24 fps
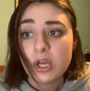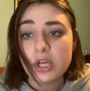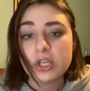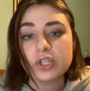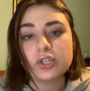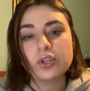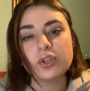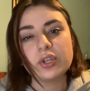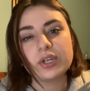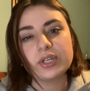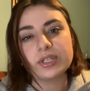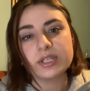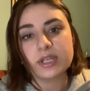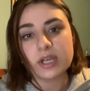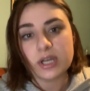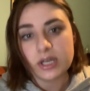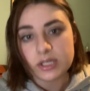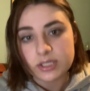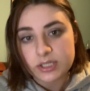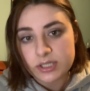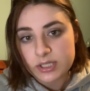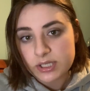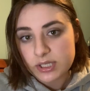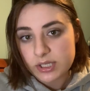So there's
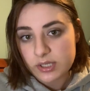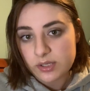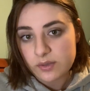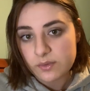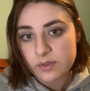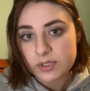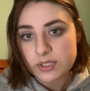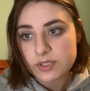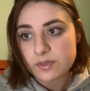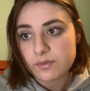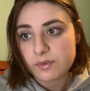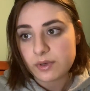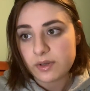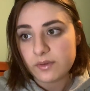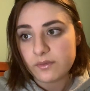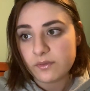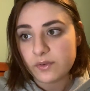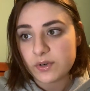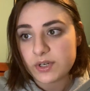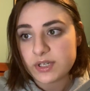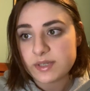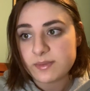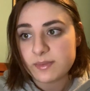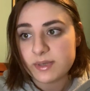continuous
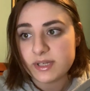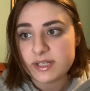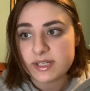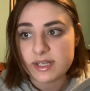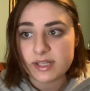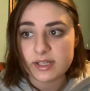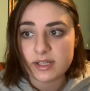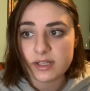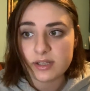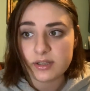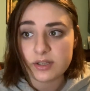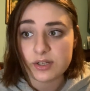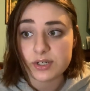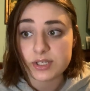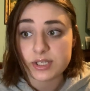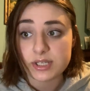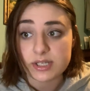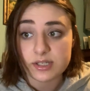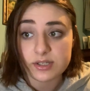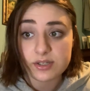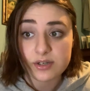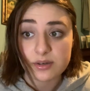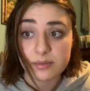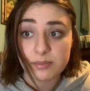reinforcement, and then there's
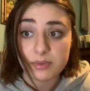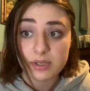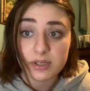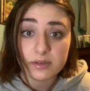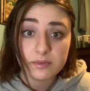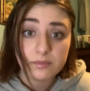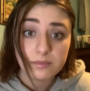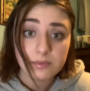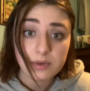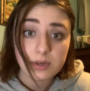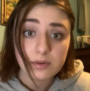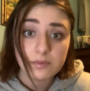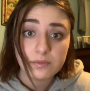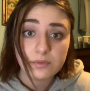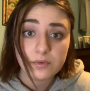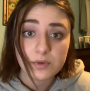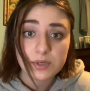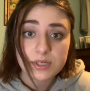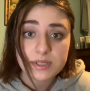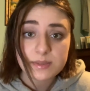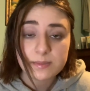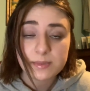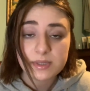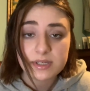intermittent
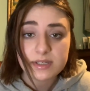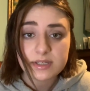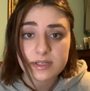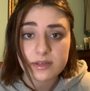reinforcement.